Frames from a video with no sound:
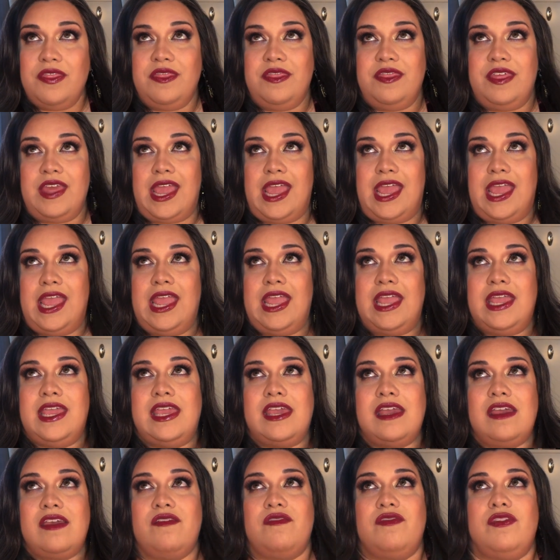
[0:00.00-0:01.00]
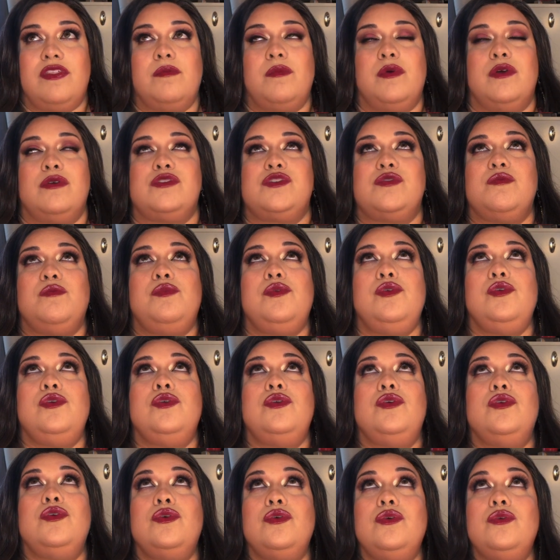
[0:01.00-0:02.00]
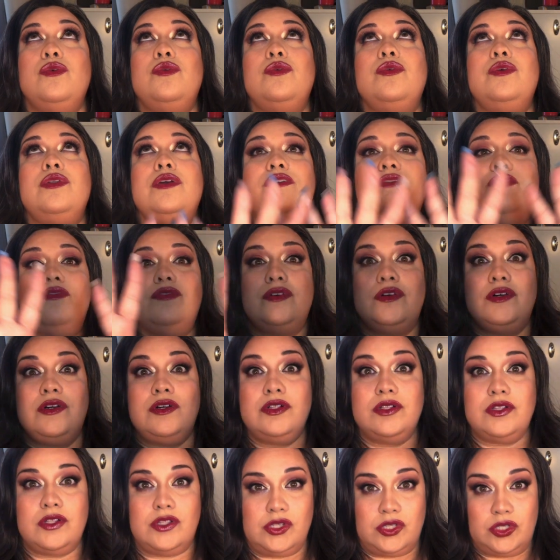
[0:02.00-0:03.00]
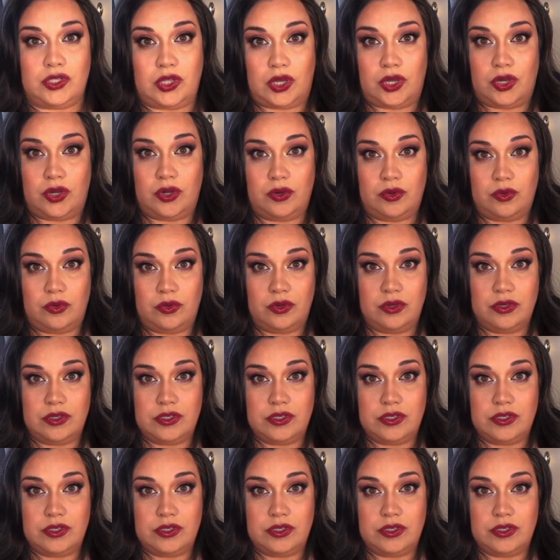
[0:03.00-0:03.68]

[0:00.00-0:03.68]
They give the most beautiful glow.